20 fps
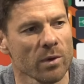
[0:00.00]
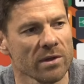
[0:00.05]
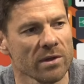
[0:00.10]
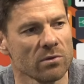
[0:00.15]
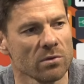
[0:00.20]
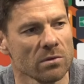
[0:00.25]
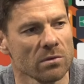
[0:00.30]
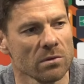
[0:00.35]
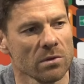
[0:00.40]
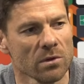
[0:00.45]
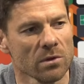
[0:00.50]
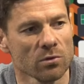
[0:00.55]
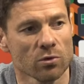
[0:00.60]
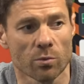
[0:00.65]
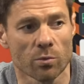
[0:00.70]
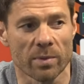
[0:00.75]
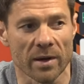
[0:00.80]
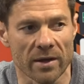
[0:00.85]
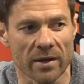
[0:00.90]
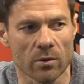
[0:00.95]
way to,
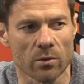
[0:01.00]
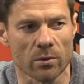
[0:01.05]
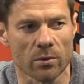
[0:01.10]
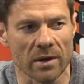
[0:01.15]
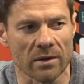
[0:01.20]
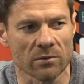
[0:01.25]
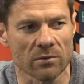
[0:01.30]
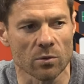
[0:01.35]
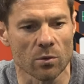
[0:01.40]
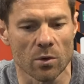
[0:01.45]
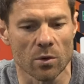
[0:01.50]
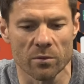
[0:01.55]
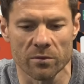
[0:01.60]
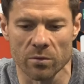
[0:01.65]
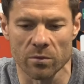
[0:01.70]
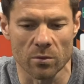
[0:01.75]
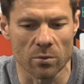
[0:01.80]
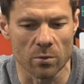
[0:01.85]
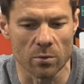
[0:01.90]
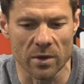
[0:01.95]
to play goal and to go
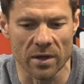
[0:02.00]
through.